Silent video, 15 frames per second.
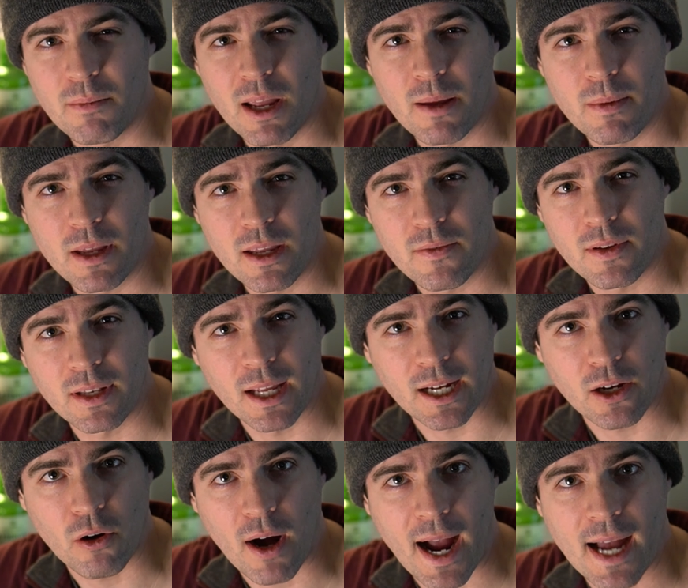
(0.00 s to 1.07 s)
maybe even
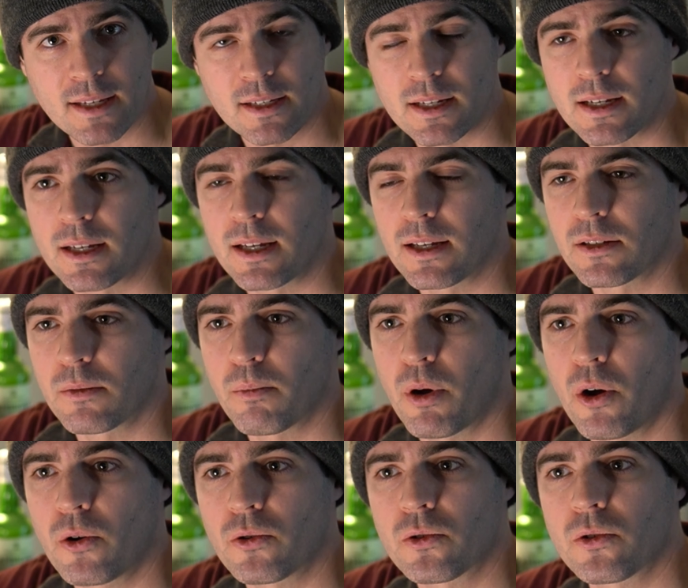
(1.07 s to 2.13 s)
like grassy, as
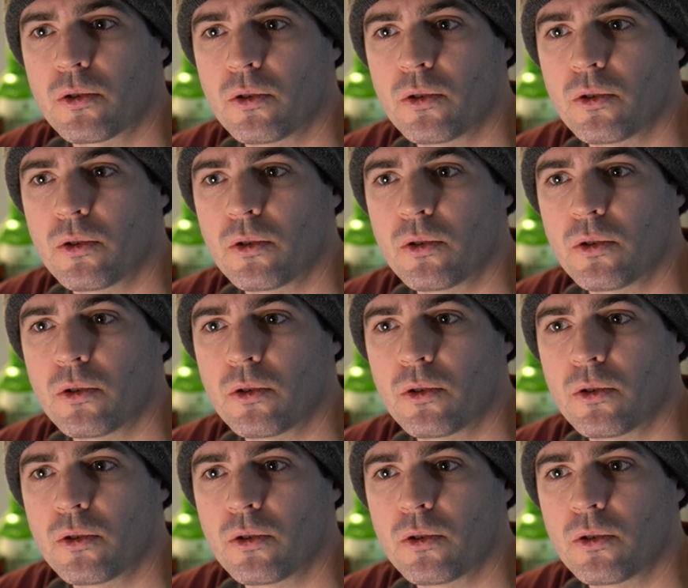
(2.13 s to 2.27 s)
opposed